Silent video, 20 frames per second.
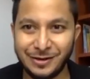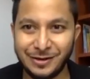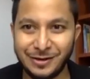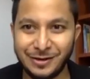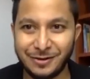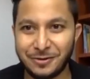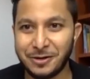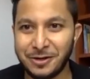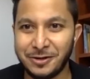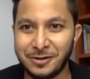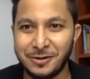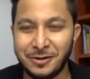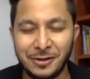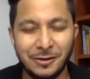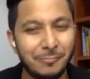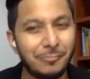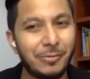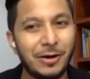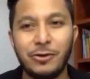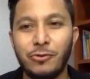right?
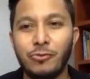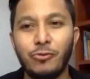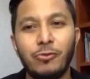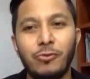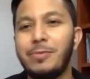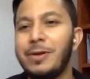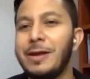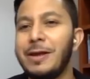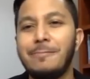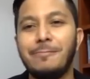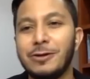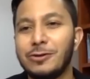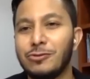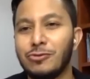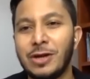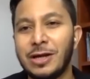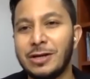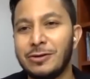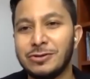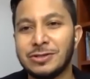But you won't be able to
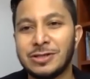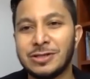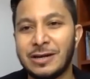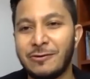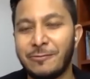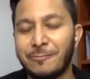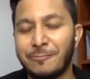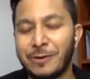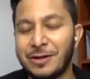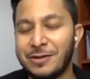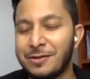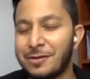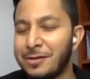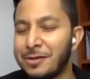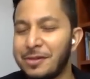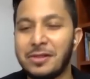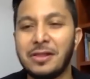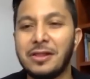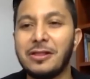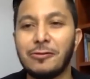get those kind of prices in
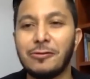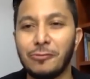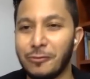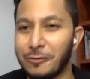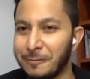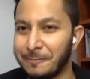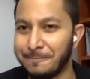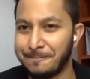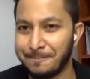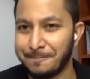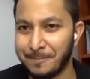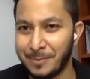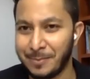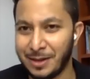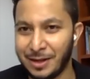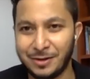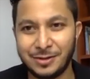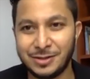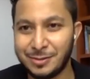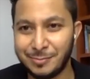Sentul. It
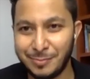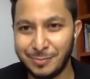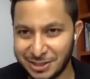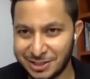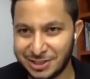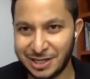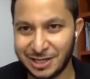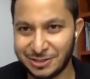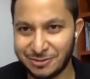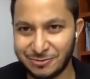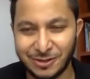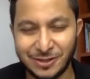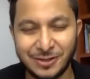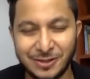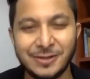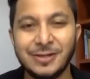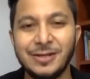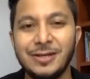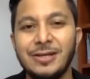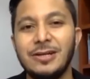doesn't make sense, right?
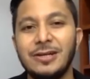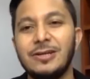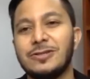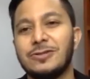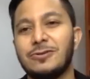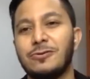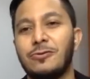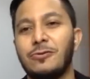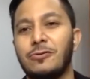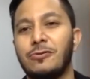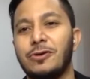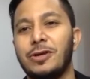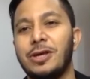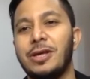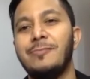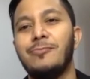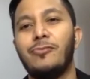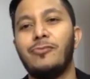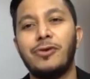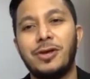So
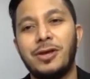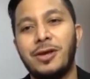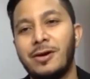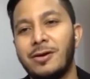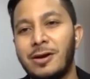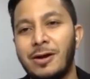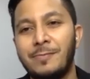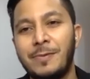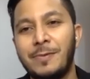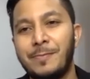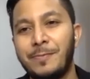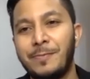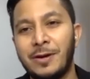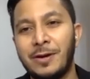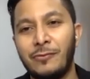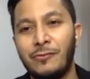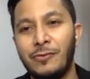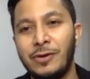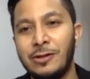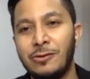in Mount Kiara, people are
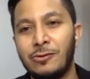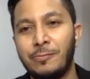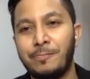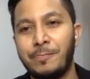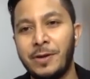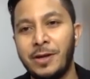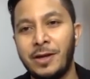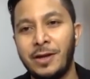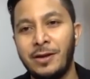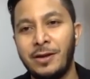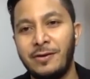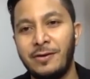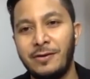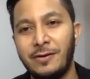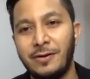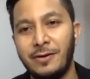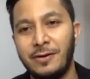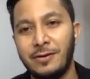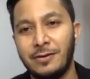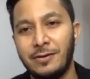willing to pay
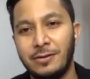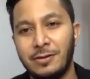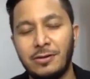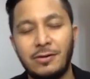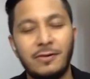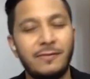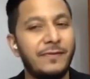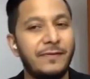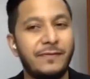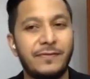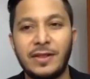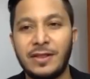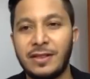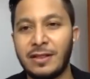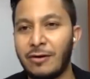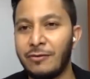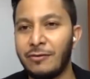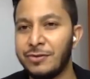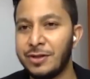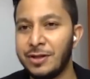
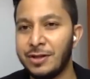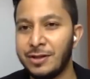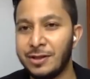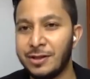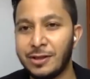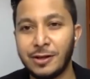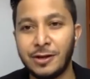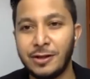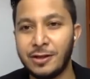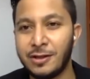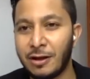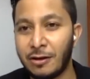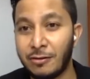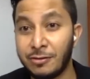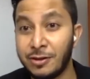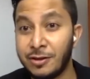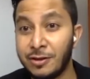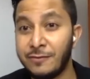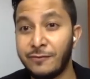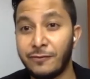15,000,
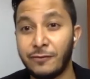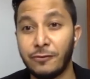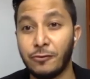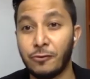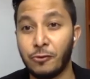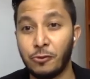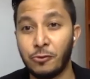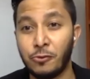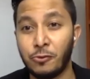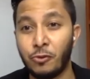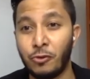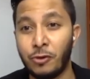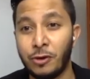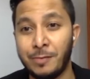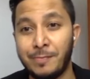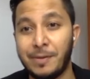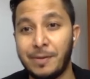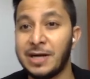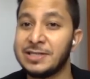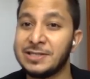13,000 for a condo. In
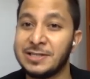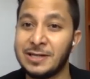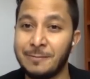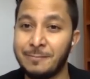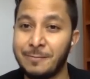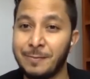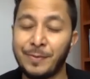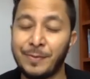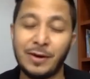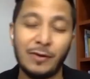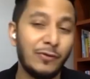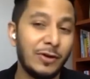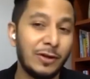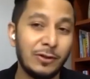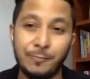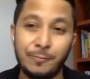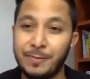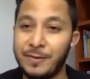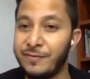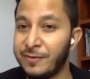Bangsa, people are willing to
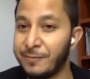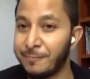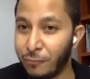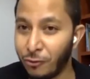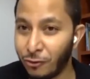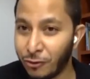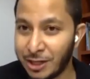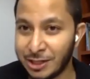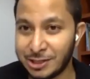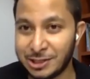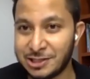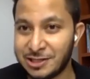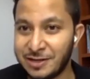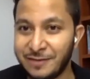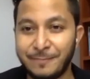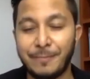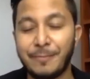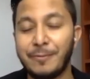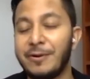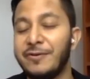pay even more. KCC,
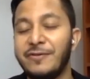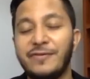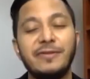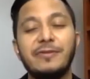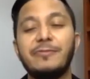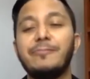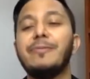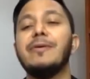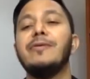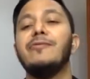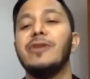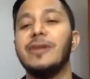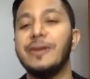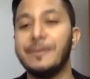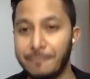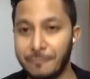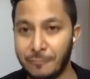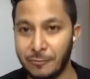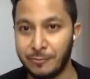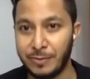people are willing to pay
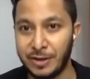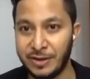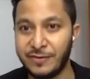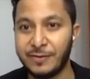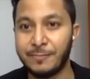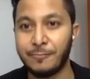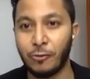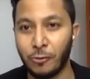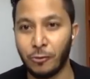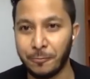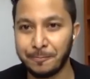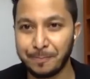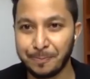even more,